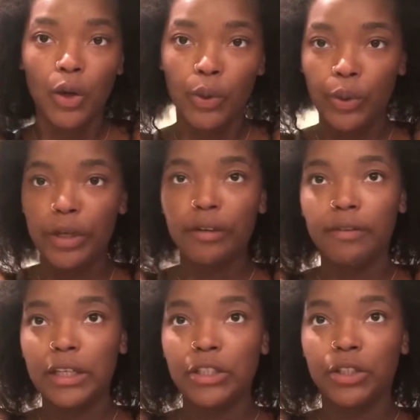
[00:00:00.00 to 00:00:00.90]
or if
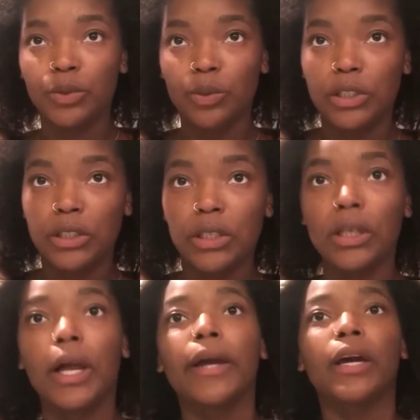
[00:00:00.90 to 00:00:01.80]
I just wanted to
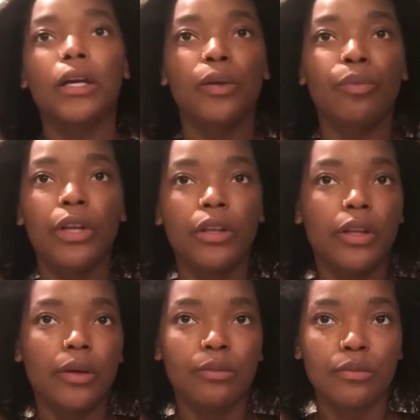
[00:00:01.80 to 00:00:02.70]
like kind of pin
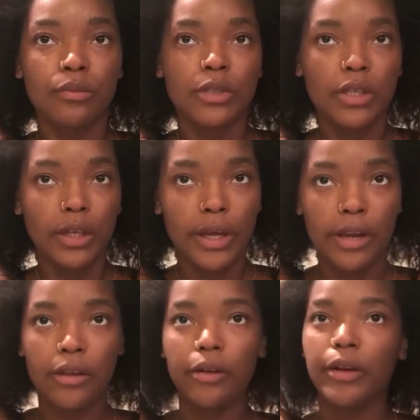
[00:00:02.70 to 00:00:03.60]
them
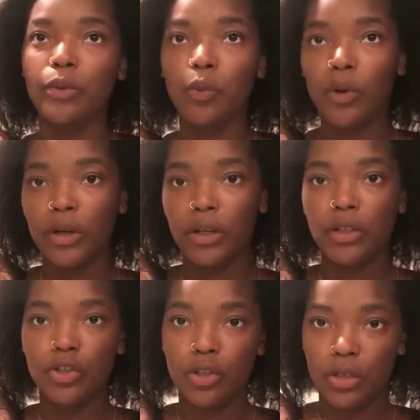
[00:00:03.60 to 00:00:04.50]
together in one
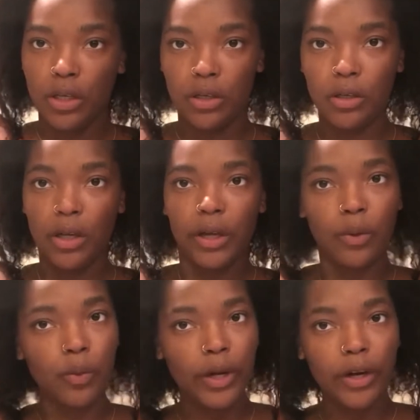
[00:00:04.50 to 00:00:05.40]
and just kind of like
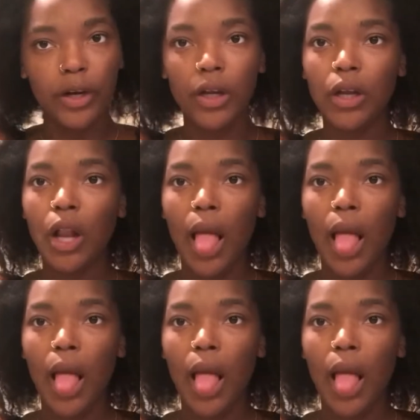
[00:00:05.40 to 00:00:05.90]
wear it